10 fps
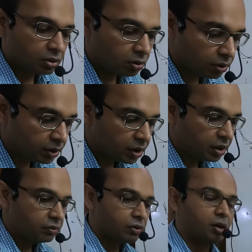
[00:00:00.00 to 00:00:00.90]

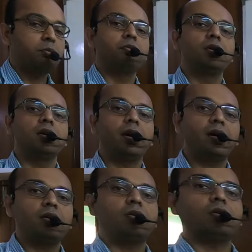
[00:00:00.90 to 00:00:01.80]
concave up
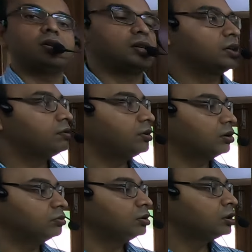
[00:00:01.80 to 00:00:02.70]
and concave
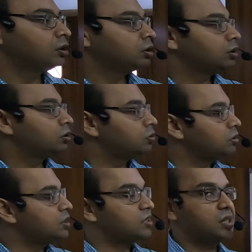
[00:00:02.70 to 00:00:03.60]
down to
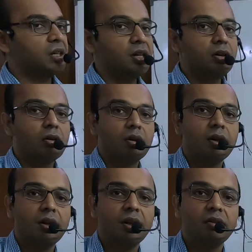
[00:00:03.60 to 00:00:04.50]
the second
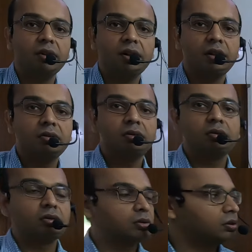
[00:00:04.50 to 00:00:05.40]
order derivative
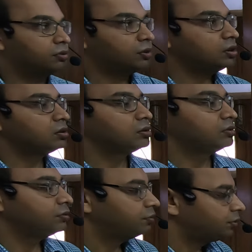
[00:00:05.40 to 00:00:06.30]
of
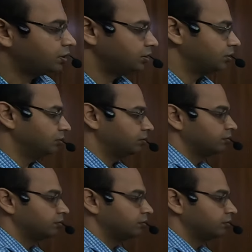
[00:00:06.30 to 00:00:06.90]
a function.